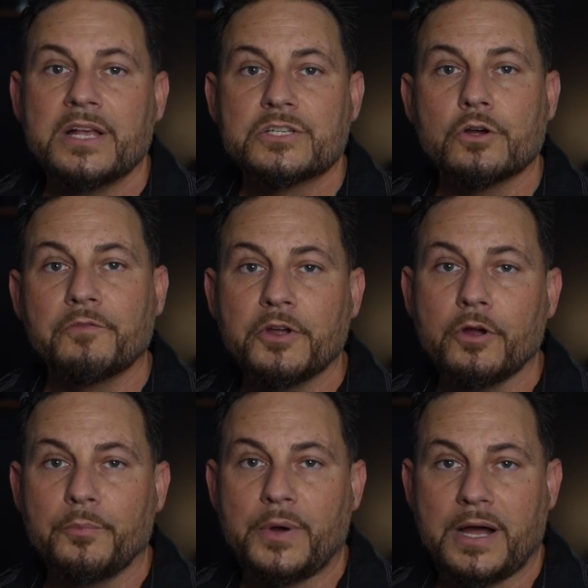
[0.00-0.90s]
So if you're
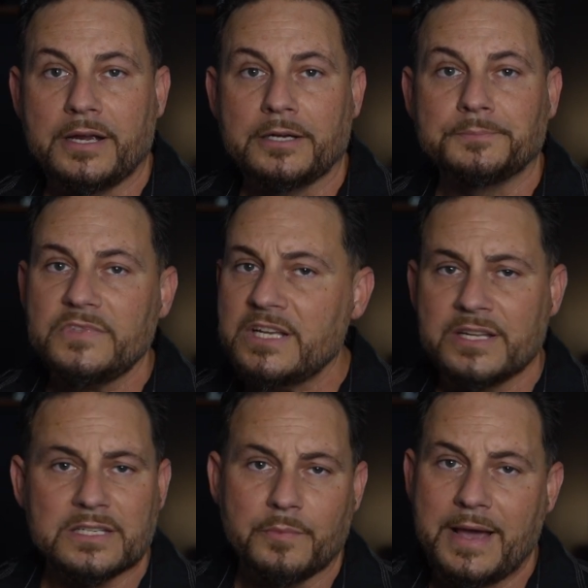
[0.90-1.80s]
a buyer, it
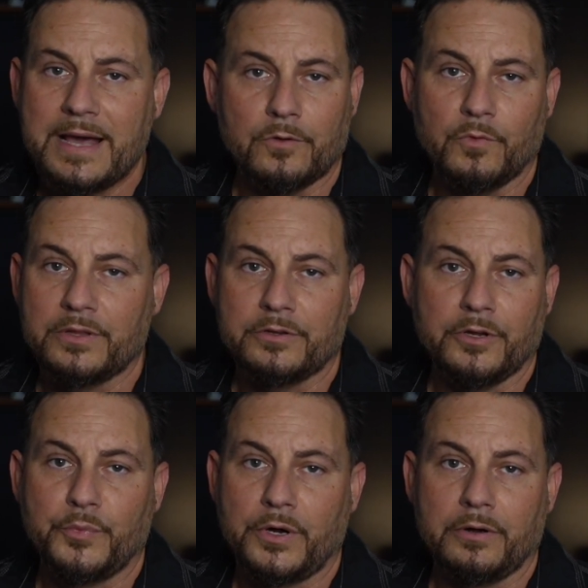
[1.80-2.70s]
doesn't matter whether you're
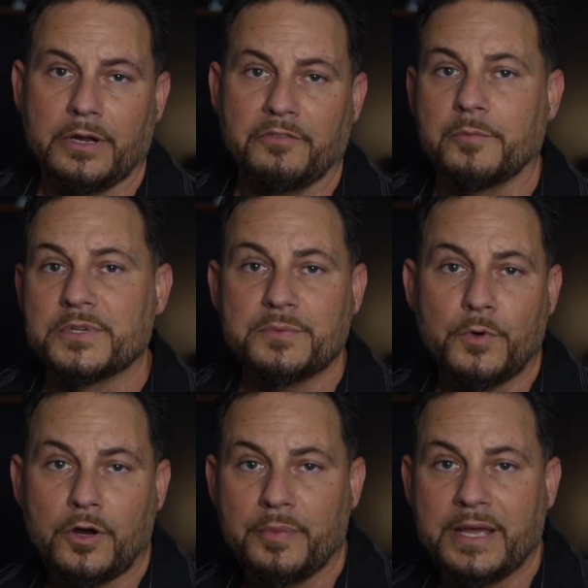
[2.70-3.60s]
borrowing from a
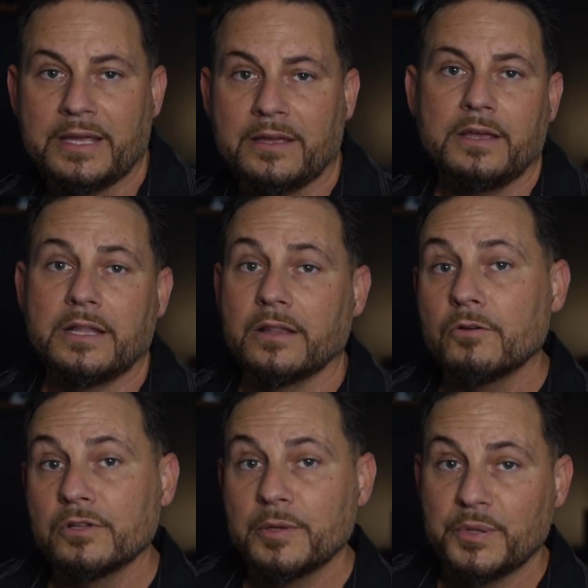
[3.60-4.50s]
small bank in
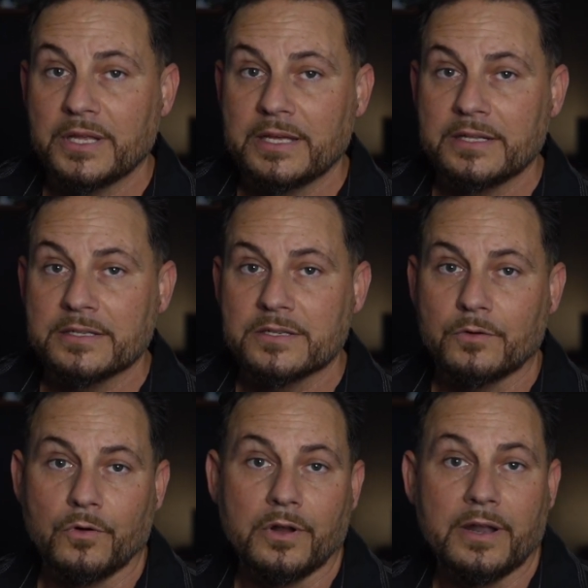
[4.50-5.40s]
Lonely Plains
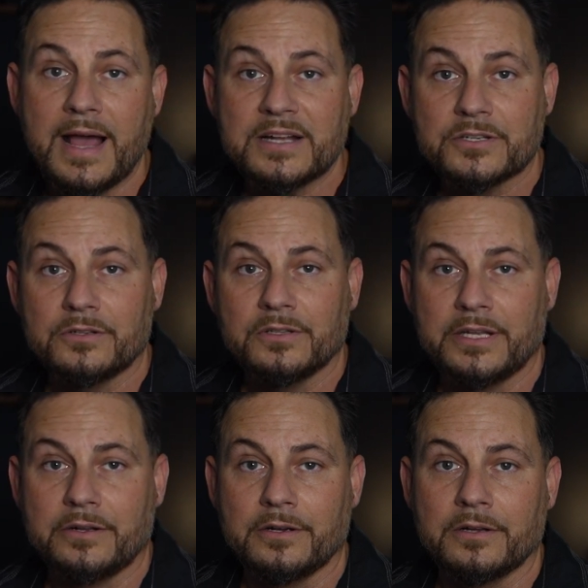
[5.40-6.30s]
or a national
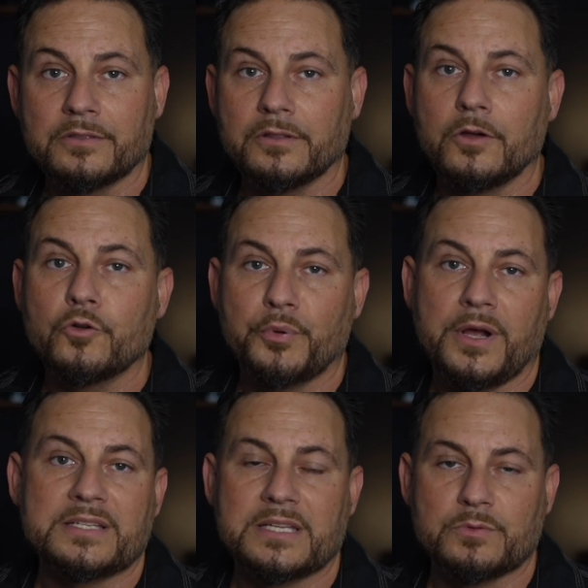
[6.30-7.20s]
lender, the loan
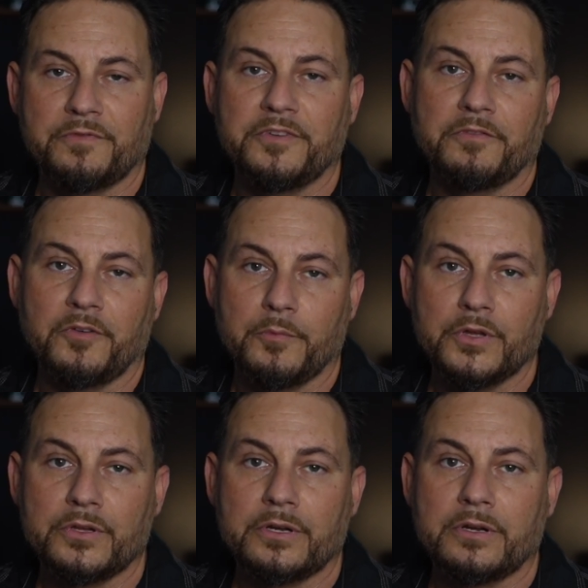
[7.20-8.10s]
process will feel
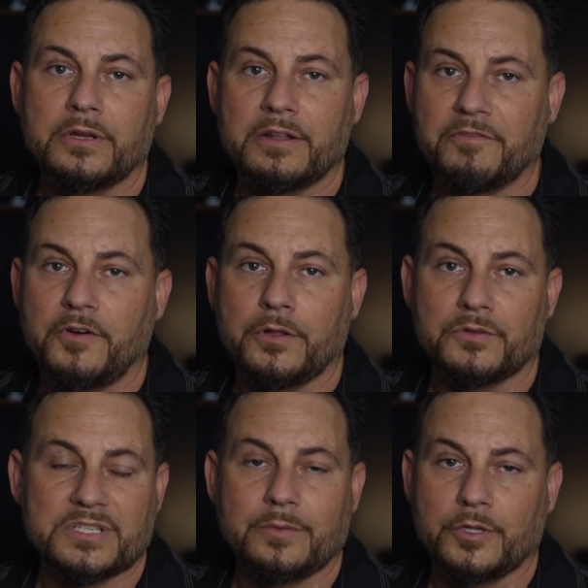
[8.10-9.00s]
familiar and follow
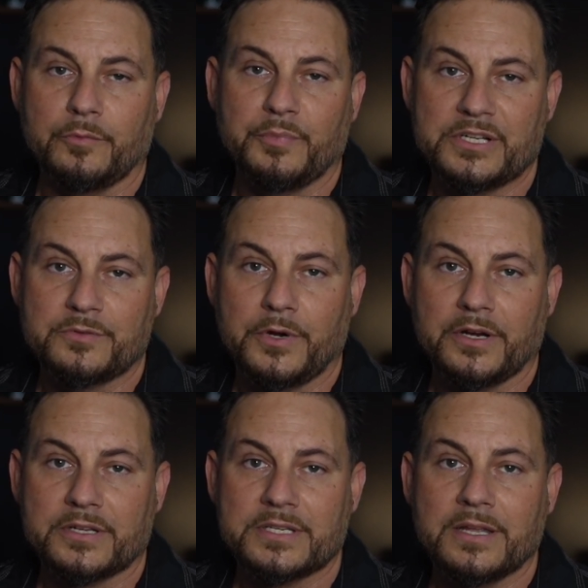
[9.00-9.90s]
similar
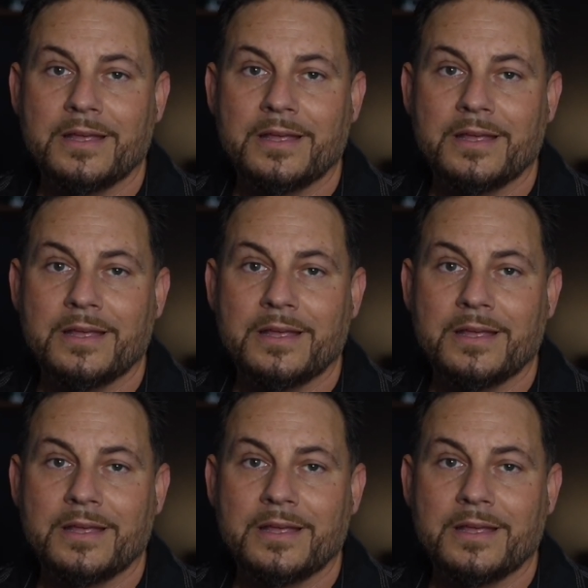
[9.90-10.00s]
benchmarks.